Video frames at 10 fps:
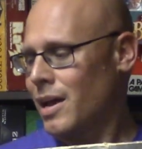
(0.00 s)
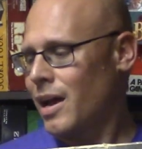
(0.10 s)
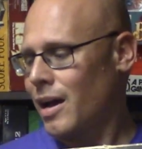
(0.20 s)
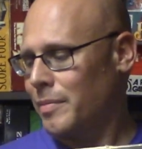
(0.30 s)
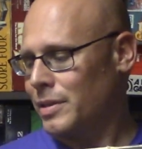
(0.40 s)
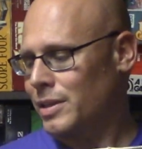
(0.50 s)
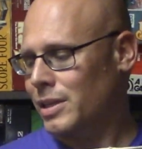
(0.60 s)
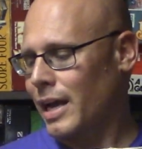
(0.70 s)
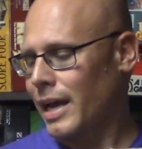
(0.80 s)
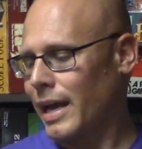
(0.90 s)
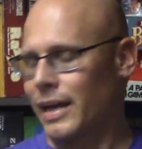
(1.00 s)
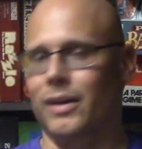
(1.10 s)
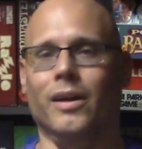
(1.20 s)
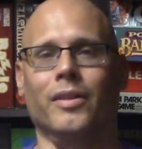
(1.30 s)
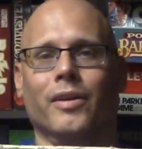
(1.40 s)
Um, and this guy had it
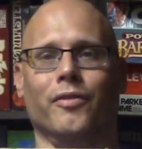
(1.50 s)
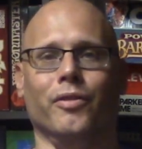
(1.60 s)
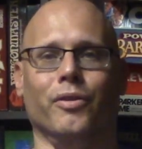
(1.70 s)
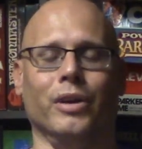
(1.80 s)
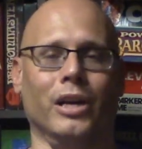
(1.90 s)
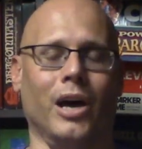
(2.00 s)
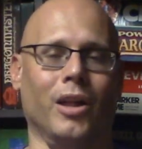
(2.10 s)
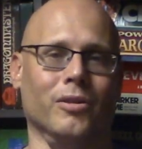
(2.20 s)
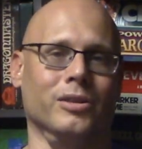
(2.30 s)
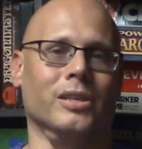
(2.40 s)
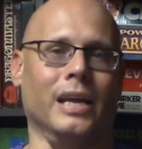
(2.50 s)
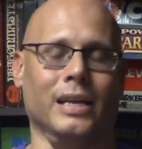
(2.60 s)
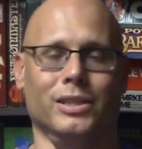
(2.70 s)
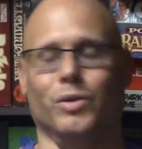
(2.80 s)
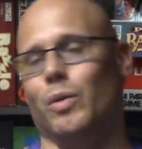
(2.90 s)
on there for $30. And
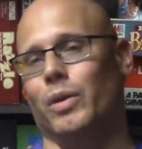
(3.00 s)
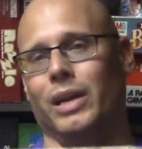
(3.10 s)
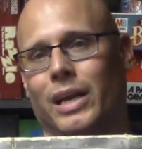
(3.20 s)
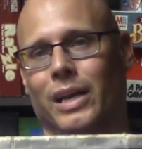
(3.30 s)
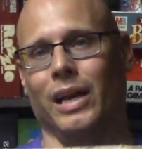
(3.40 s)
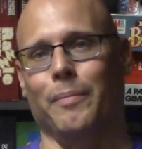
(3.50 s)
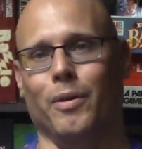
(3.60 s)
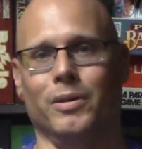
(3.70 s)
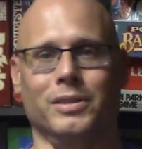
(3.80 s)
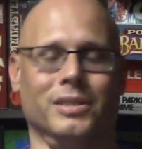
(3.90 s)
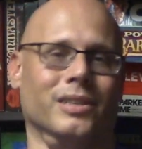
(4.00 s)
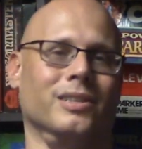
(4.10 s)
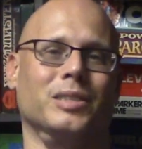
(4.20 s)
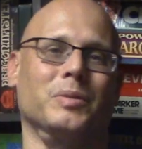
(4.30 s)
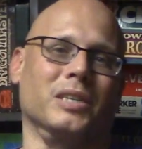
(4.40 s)
so I went ahead and I purchased it
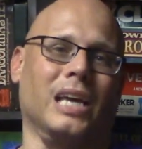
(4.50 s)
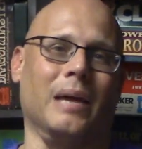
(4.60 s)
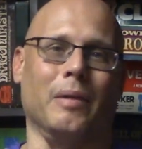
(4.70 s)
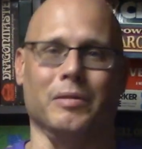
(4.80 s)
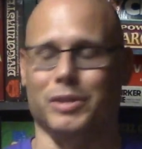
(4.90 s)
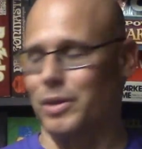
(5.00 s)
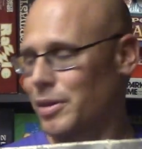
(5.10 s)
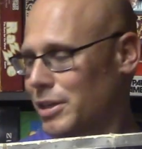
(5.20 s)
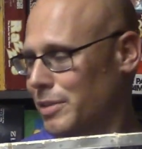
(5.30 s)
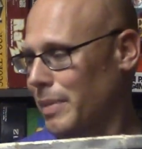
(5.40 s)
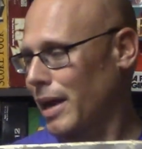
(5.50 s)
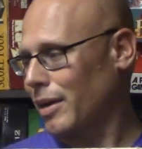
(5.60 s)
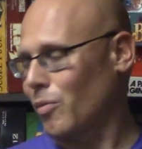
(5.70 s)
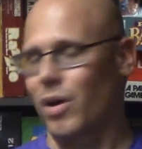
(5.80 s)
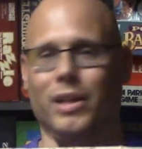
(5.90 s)
because it was a game I was curious about
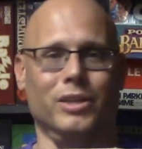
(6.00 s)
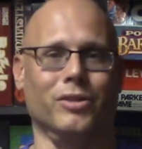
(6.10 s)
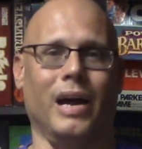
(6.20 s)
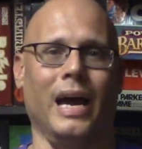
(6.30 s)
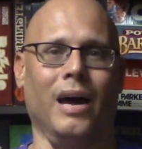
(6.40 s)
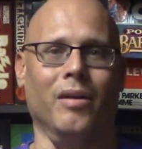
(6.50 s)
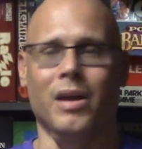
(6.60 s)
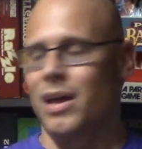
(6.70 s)
and wanted to try out.